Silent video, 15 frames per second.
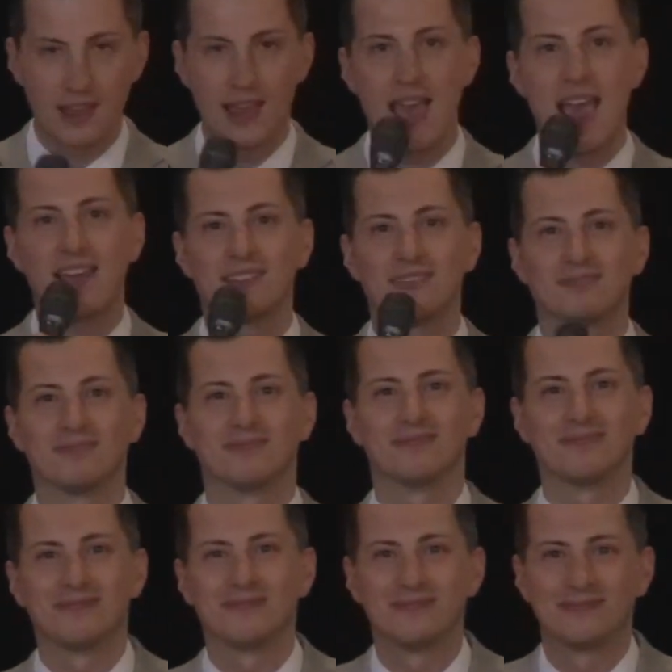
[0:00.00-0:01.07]

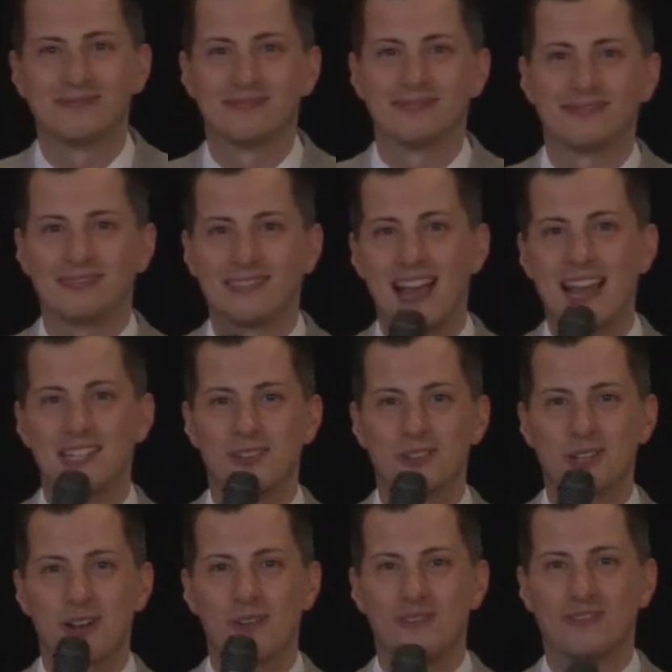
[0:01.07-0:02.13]
Hey. How you doing,
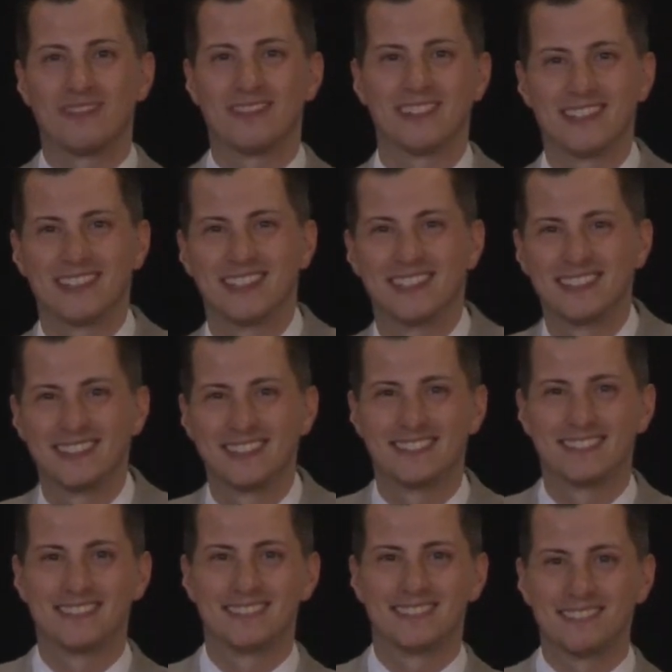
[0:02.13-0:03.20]
Joe?
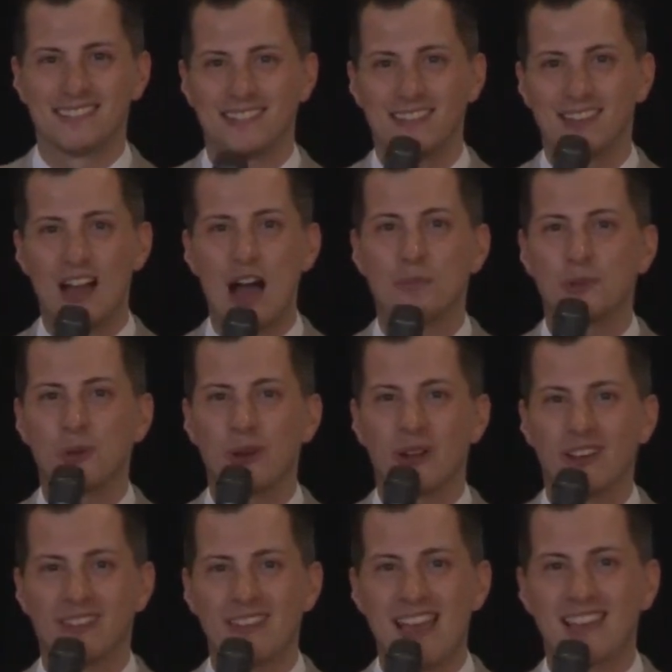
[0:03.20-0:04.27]
I'm doing
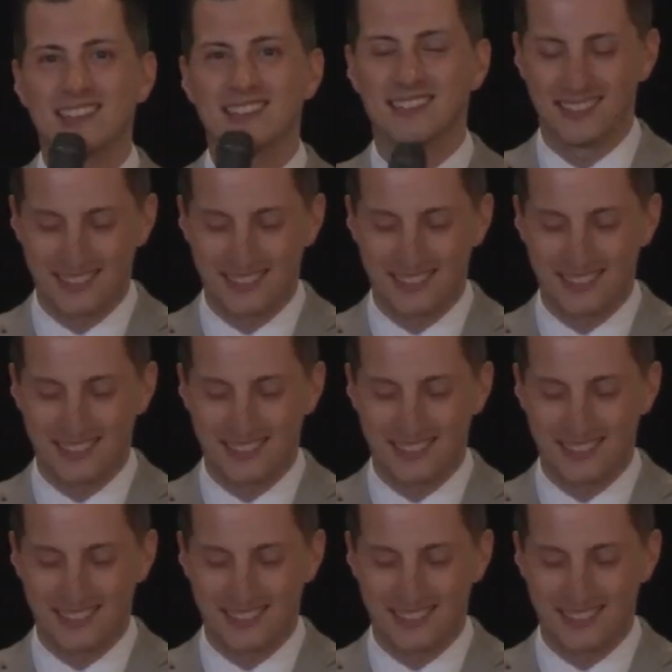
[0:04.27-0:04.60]
good, thanks.